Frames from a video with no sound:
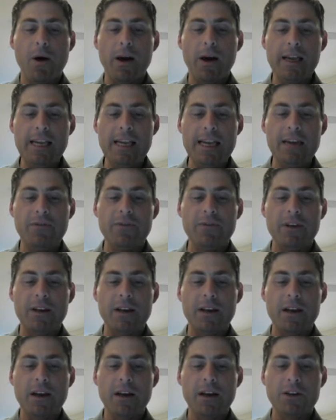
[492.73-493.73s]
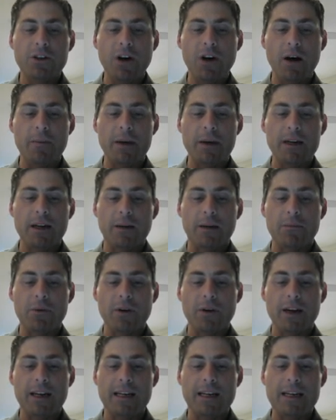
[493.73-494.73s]
even atomic number
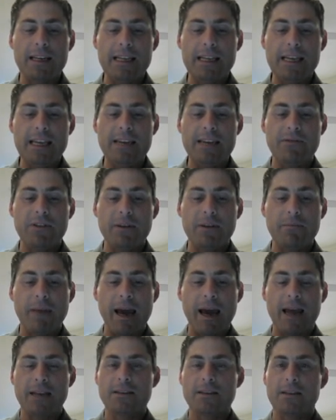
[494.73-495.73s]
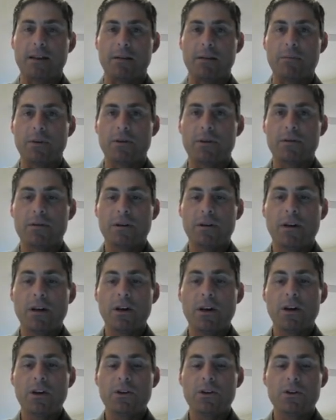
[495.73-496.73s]
and an even mass number.
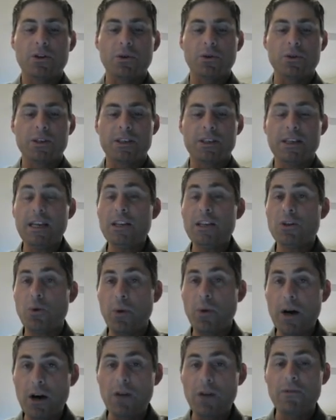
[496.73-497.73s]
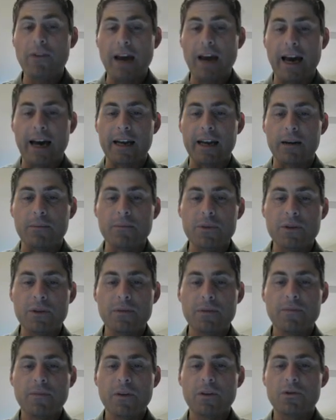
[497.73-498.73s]
So C12 atoms
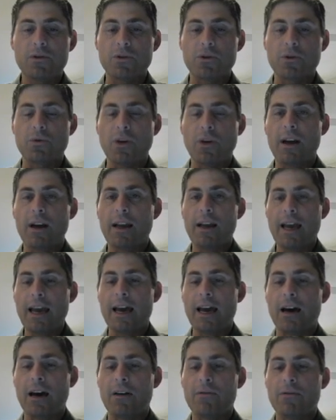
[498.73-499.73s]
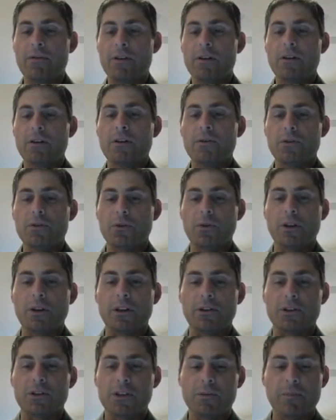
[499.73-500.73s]
do not have
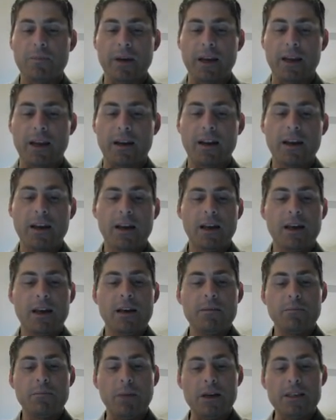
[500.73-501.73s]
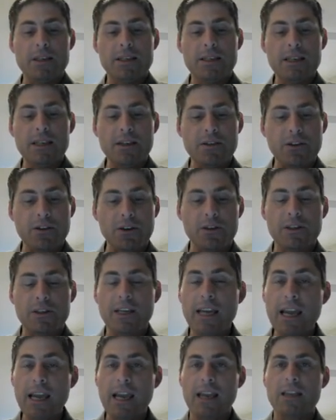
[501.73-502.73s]
nuclear spin, but
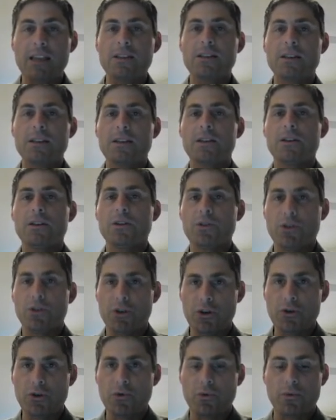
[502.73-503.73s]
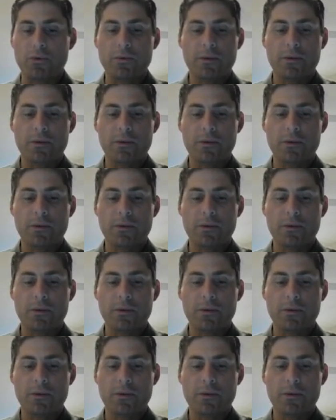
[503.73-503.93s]
C13s do.